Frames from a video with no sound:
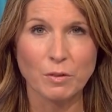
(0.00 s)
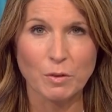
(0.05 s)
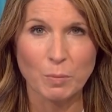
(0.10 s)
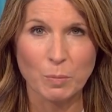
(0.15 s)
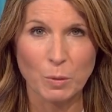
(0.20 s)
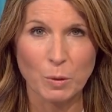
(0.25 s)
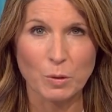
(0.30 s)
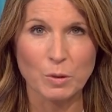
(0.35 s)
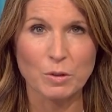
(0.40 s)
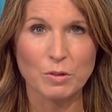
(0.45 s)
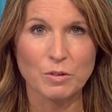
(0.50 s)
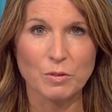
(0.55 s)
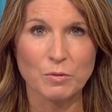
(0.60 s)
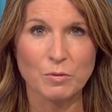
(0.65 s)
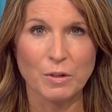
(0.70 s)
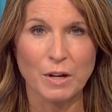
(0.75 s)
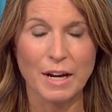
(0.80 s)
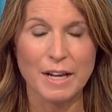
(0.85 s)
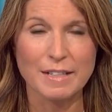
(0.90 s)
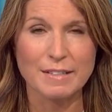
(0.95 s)
reporters
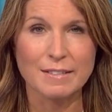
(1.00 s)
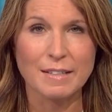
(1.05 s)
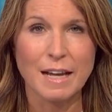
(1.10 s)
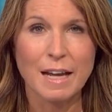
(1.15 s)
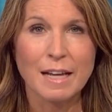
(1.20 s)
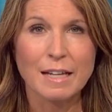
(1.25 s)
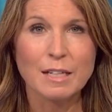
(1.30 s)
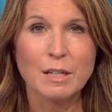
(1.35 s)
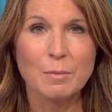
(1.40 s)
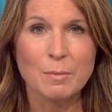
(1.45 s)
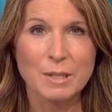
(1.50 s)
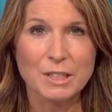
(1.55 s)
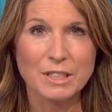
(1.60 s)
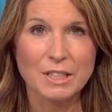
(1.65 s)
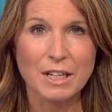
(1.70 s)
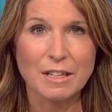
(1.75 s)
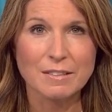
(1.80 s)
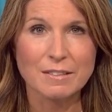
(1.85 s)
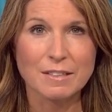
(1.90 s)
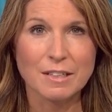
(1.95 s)
and friends.
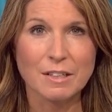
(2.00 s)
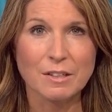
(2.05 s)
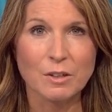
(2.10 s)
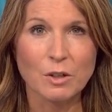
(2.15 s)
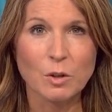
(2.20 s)
Yamiche Alcindor,